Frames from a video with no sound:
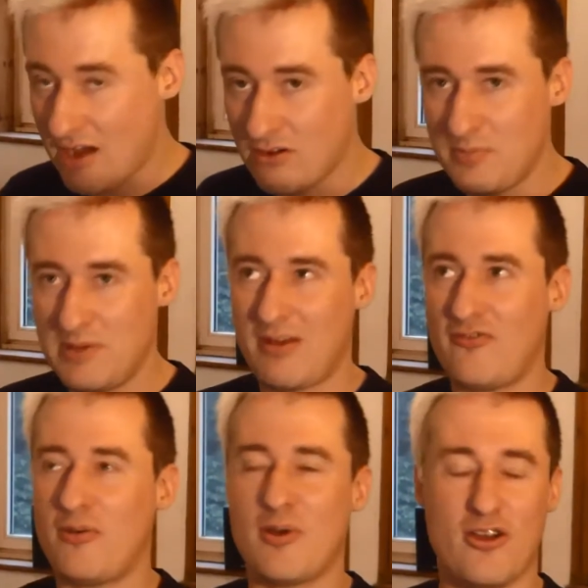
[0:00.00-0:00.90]
out me and my
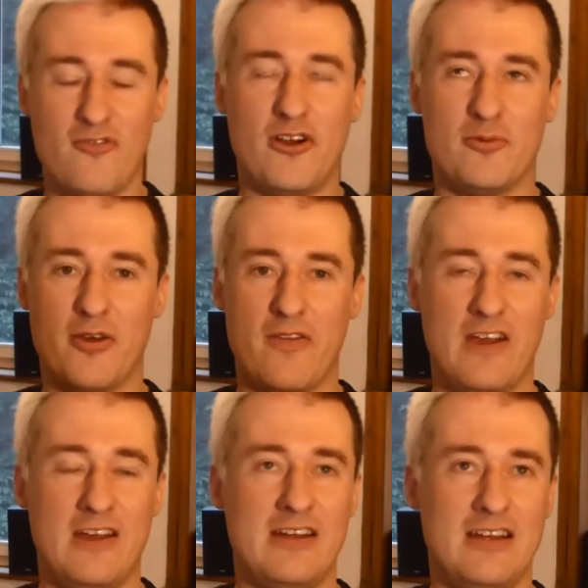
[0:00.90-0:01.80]
former girlfriend were
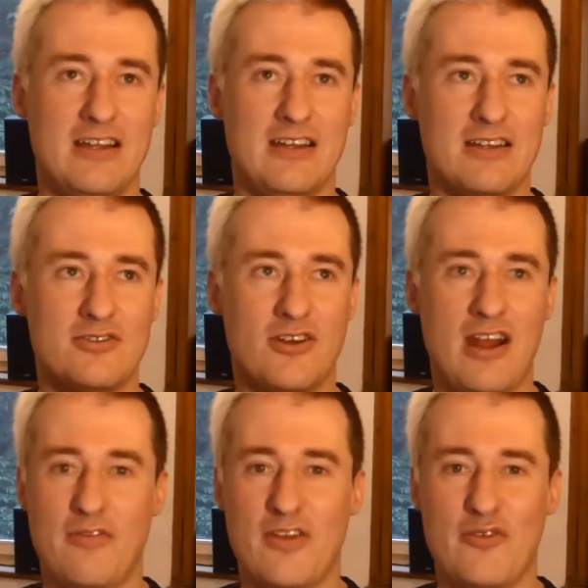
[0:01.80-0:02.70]
there, and it
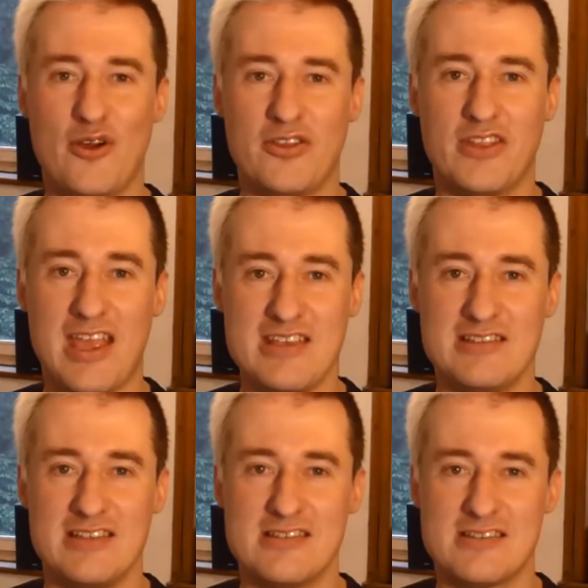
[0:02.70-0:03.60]
turned out they forgot the
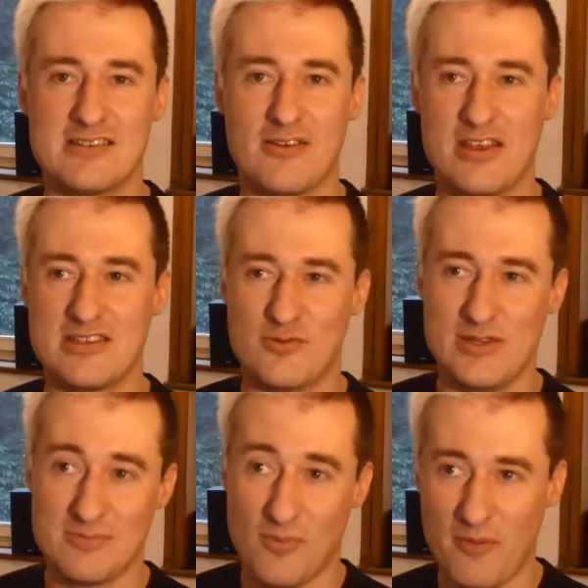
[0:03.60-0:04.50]
guest list, so they
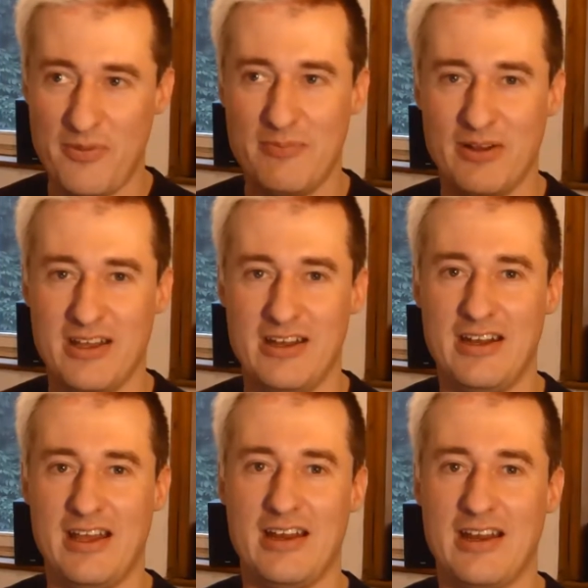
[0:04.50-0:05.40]
squeezed more people
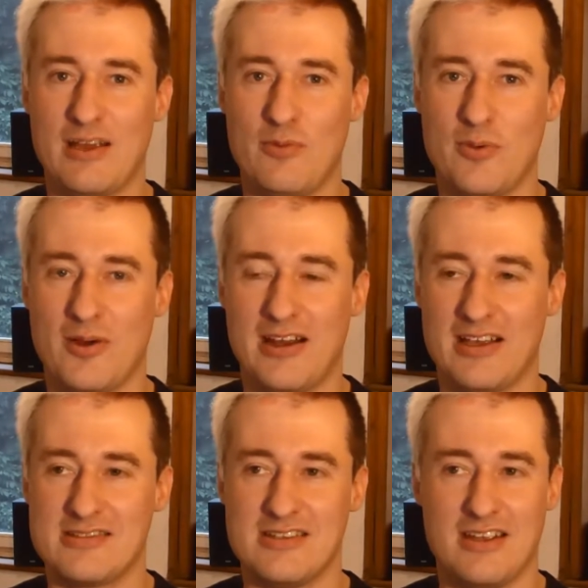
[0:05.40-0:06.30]
in, and like we were
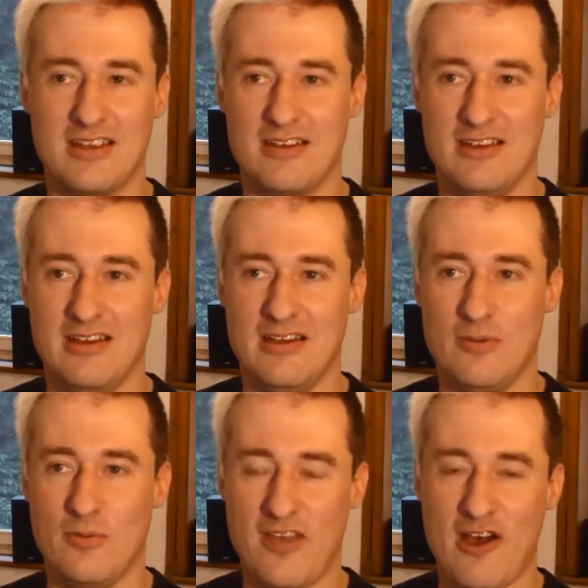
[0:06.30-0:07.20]
like sitting
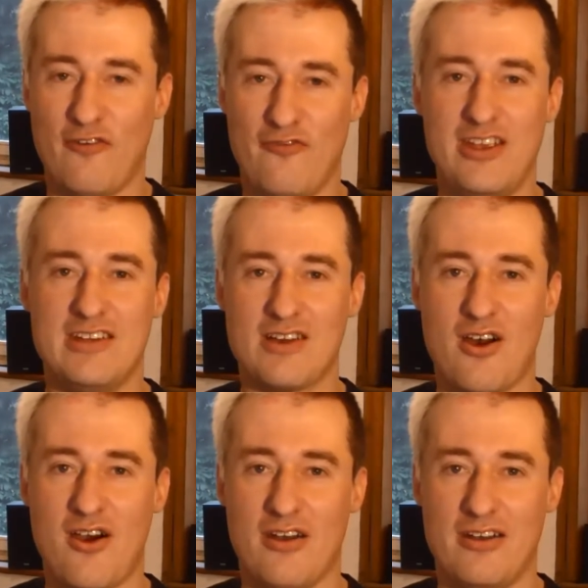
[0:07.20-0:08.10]
with our feet
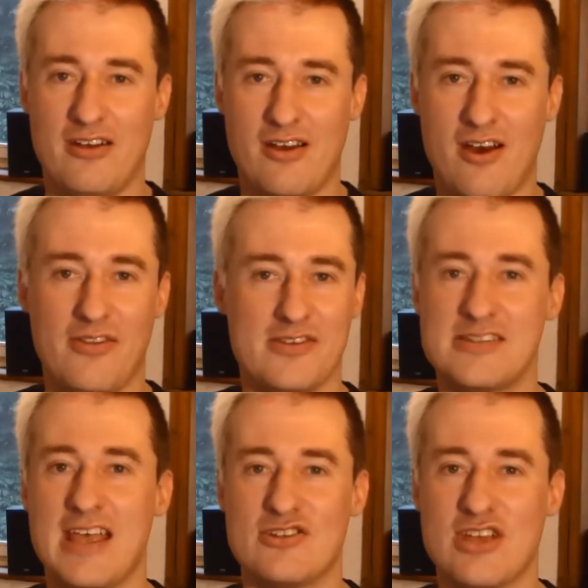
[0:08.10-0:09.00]
on the
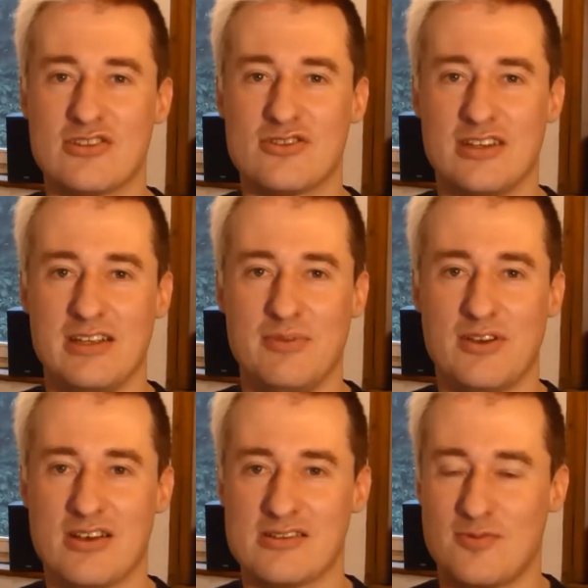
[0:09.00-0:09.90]
stage actually,
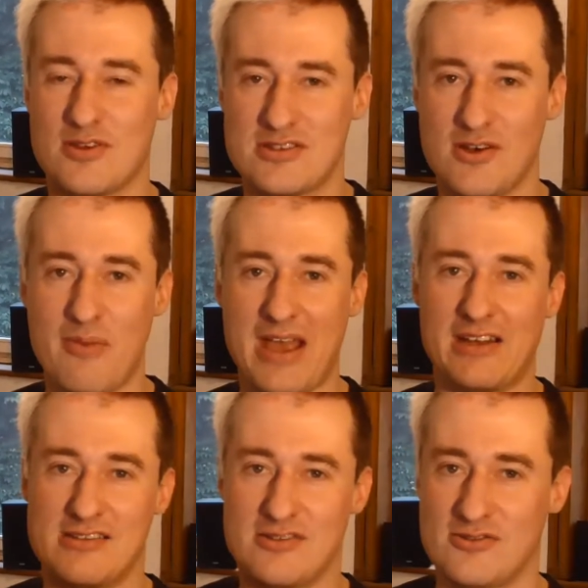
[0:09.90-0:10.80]
because it was so
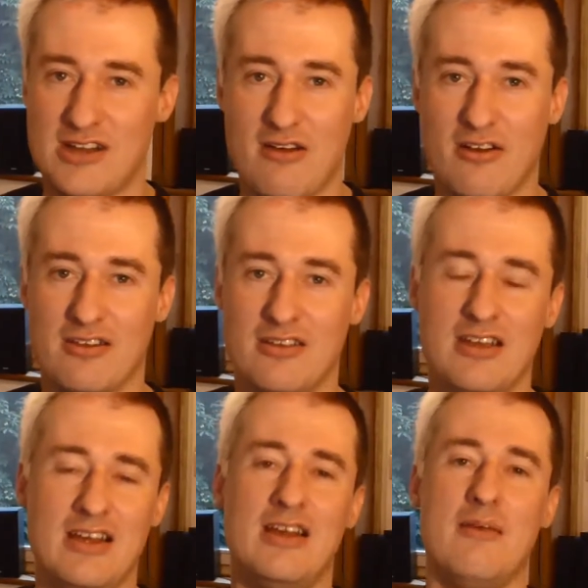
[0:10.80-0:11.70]
packed and so crowded.
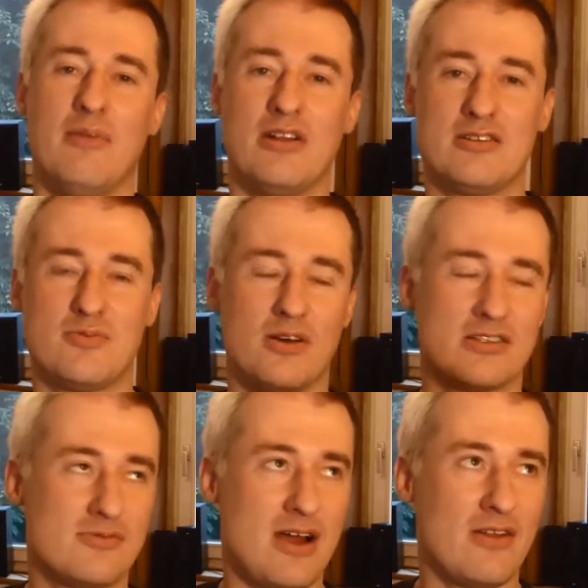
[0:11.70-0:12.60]
But this
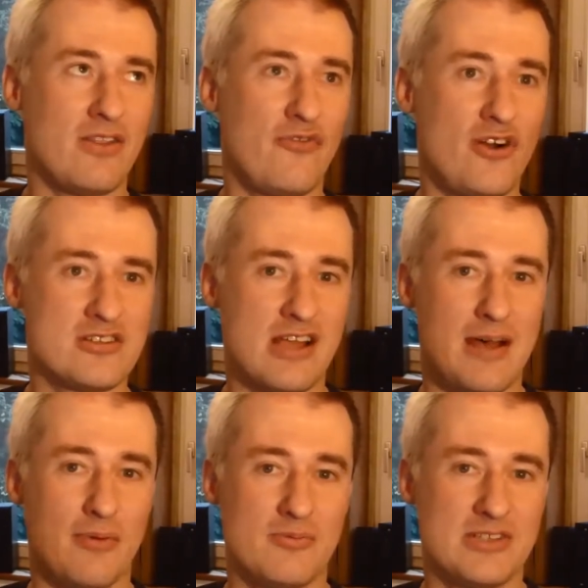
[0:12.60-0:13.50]
was around the first
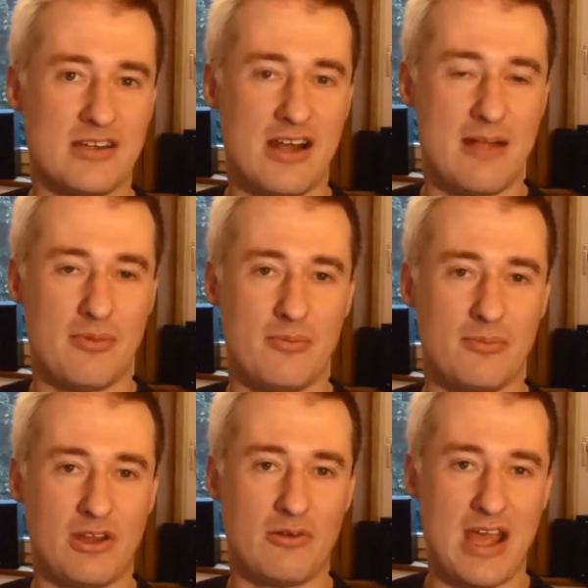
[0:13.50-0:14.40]
album, second
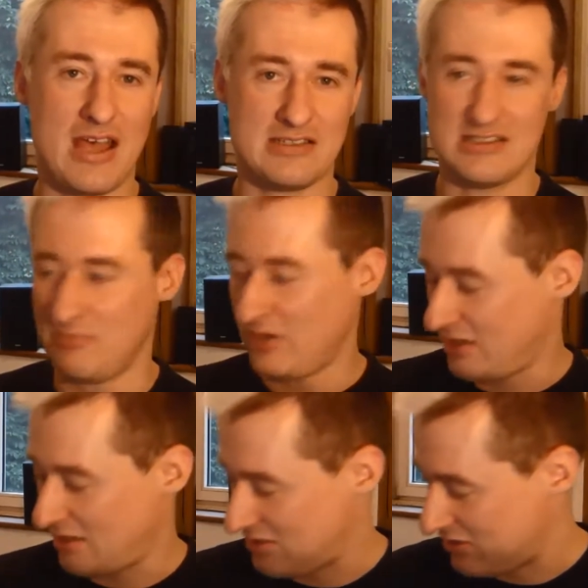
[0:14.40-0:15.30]
album, Don't Ask is a big
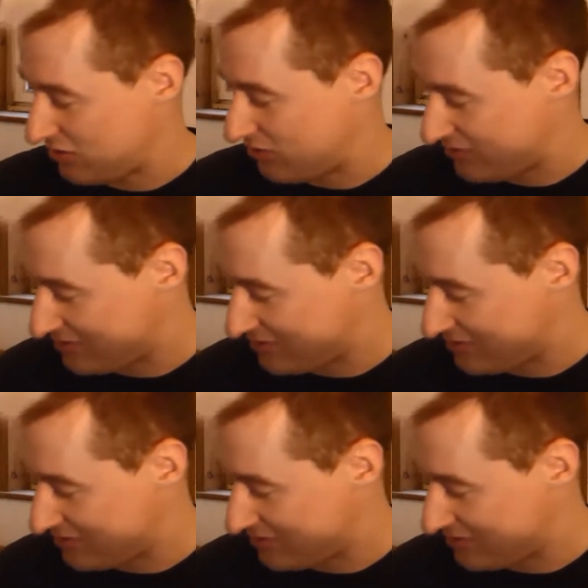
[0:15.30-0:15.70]
hit, good